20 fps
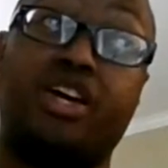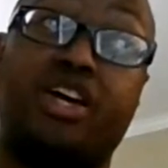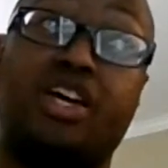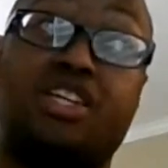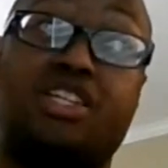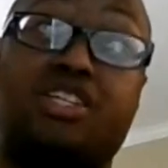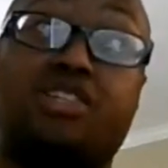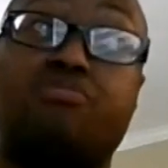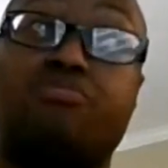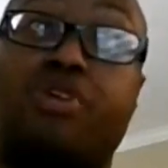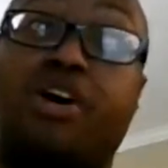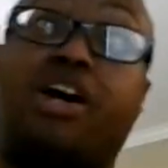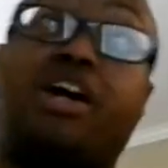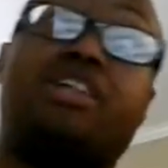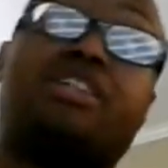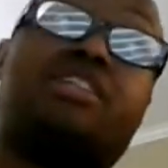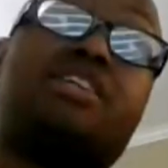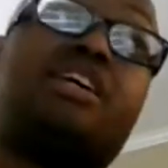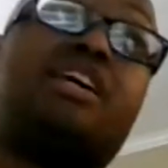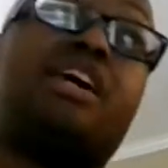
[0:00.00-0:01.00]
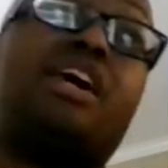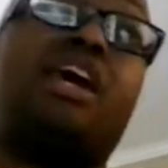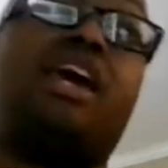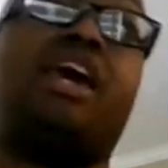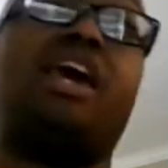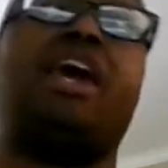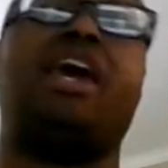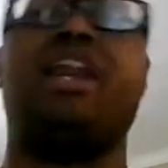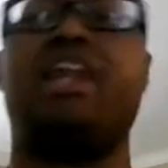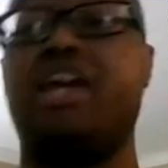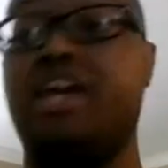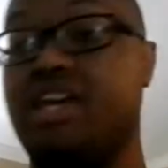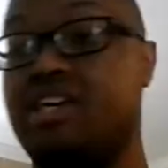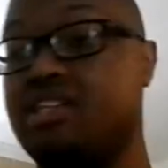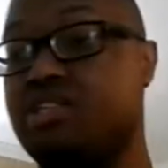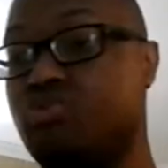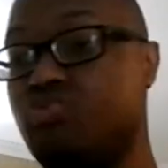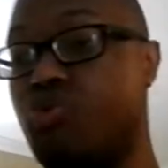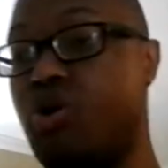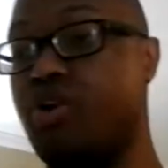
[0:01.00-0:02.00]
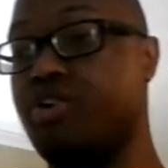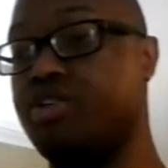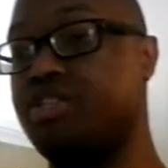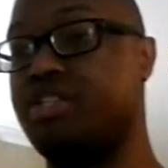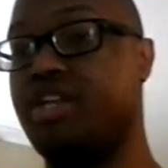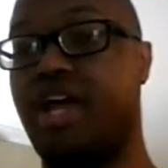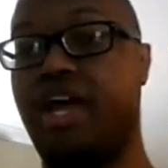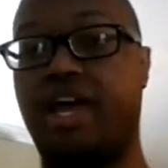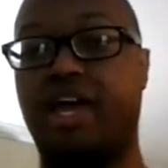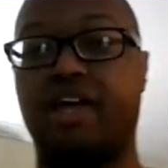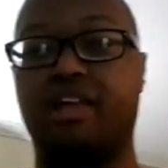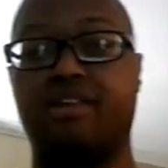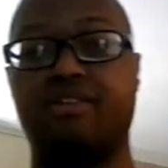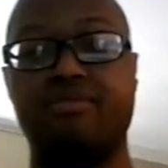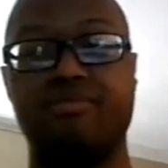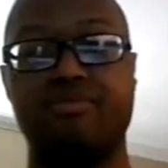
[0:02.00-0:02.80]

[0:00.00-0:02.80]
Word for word: this, but it is worth saying.